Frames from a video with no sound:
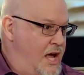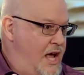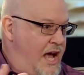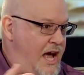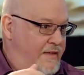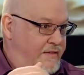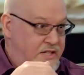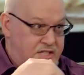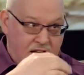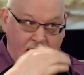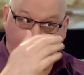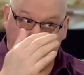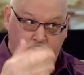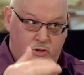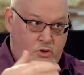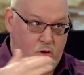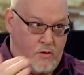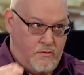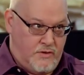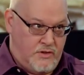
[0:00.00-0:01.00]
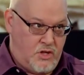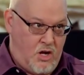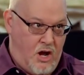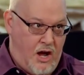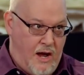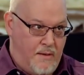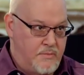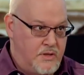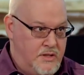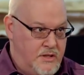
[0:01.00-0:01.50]
And this mm-hmm. happens all the
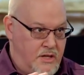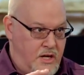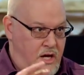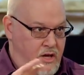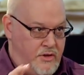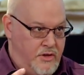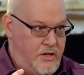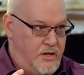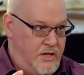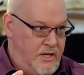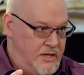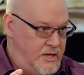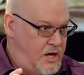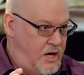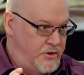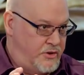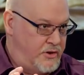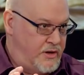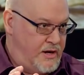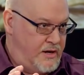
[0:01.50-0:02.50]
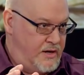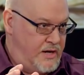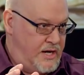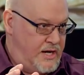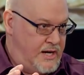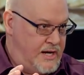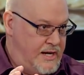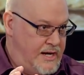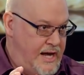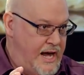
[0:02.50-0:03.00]
time in other, in other
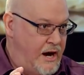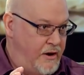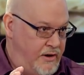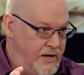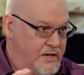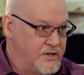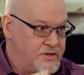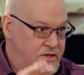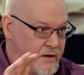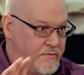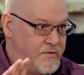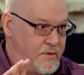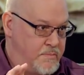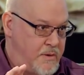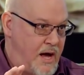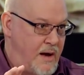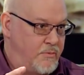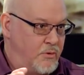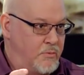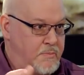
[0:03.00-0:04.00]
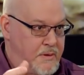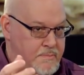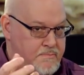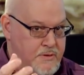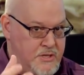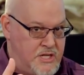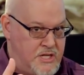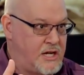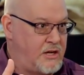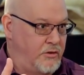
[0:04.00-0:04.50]
uh, areas of the Bible, but
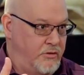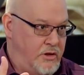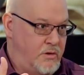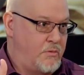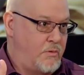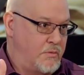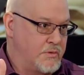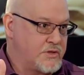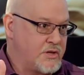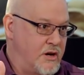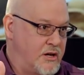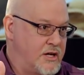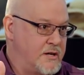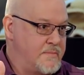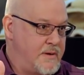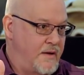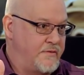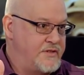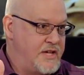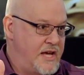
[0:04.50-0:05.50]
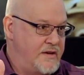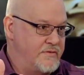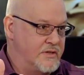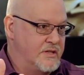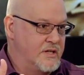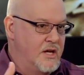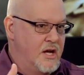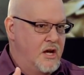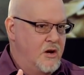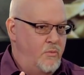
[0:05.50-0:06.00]
particularly when we're talking about David.
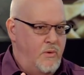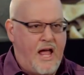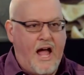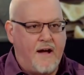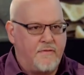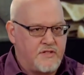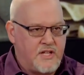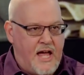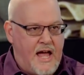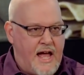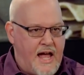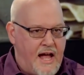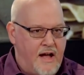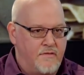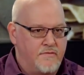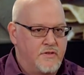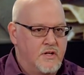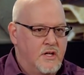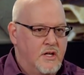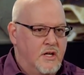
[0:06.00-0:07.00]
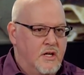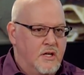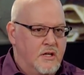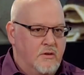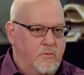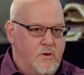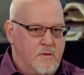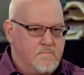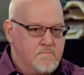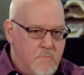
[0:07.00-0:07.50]
We have to mm-hmm. have
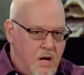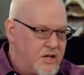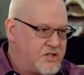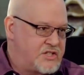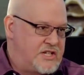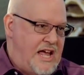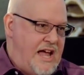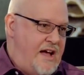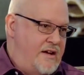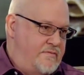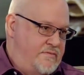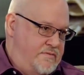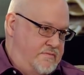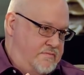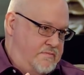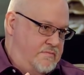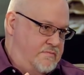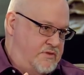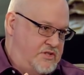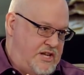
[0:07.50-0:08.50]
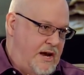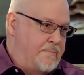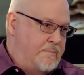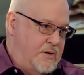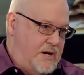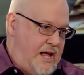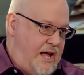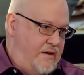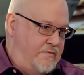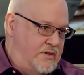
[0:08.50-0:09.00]
we must have
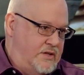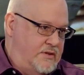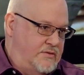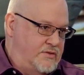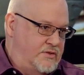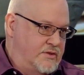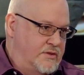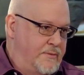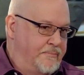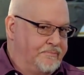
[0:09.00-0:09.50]
separate evidence.